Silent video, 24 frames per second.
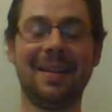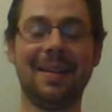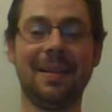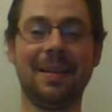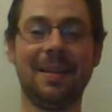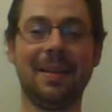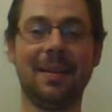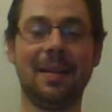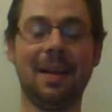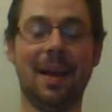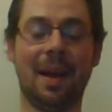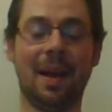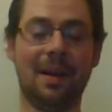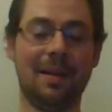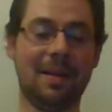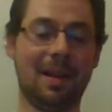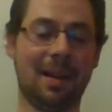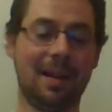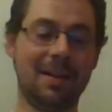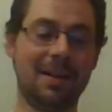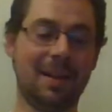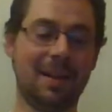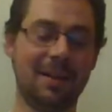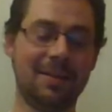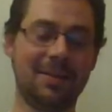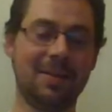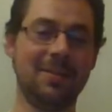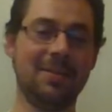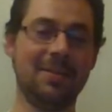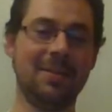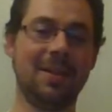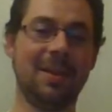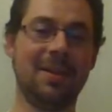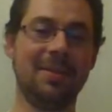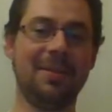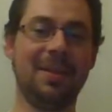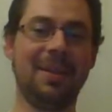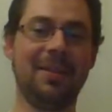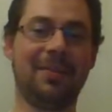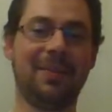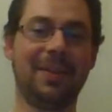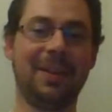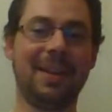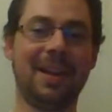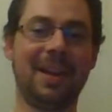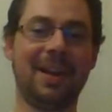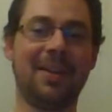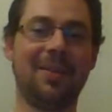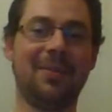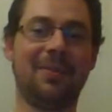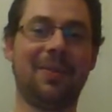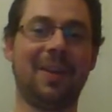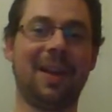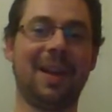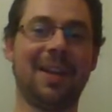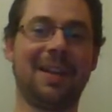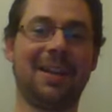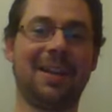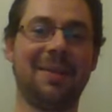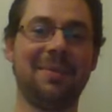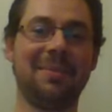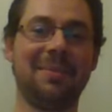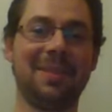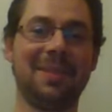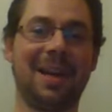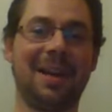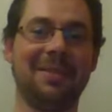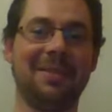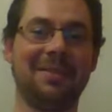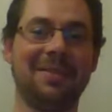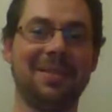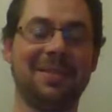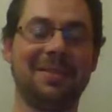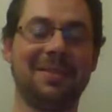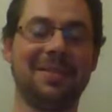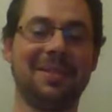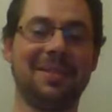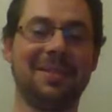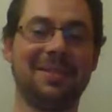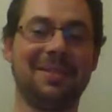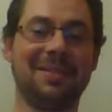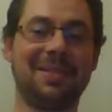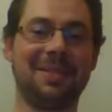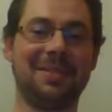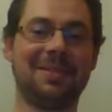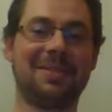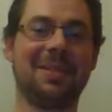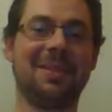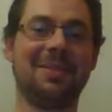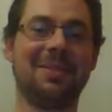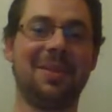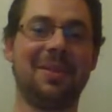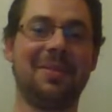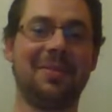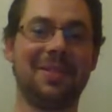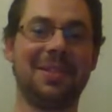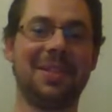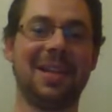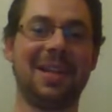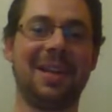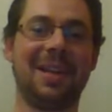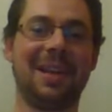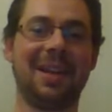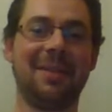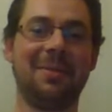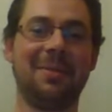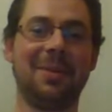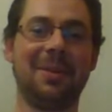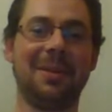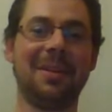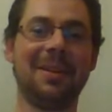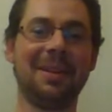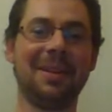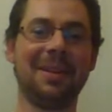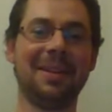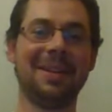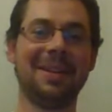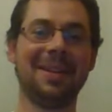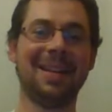I do know that if the yellow flag comes out, just don't overthink anyone.